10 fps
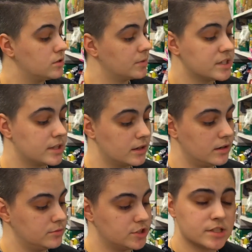I'm gonna set it
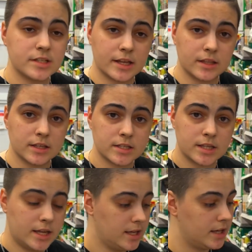up just like this,
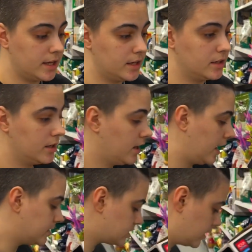and
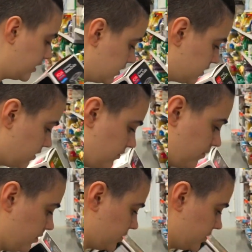I just gotta get the stuff for it.